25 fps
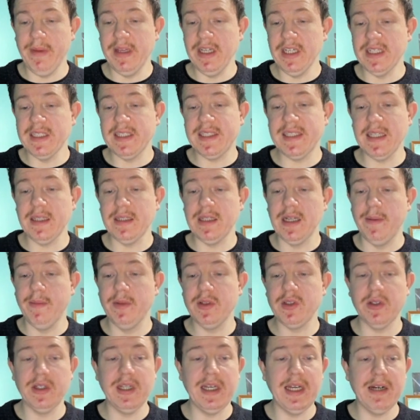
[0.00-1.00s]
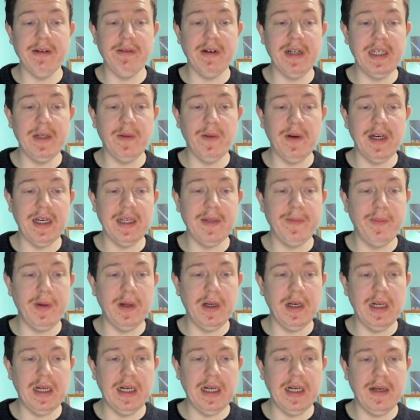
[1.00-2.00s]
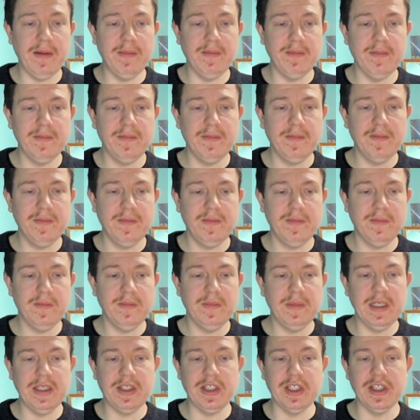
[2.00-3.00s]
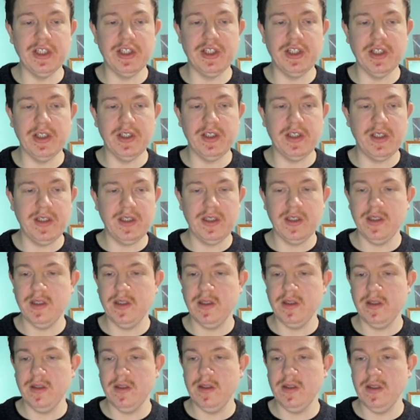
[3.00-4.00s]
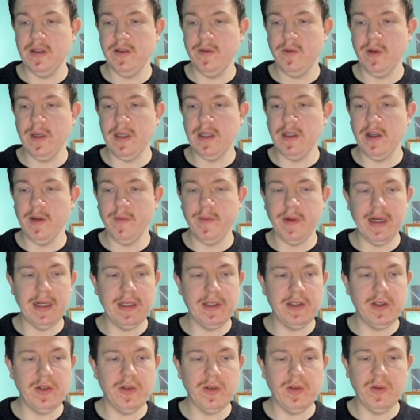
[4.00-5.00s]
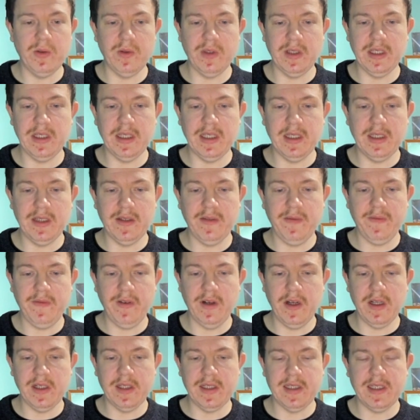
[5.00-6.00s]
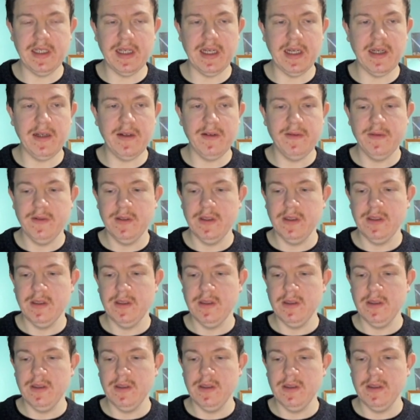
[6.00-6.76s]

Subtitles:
you can see the numbers on here anyway, but this is just, we go back to the first set,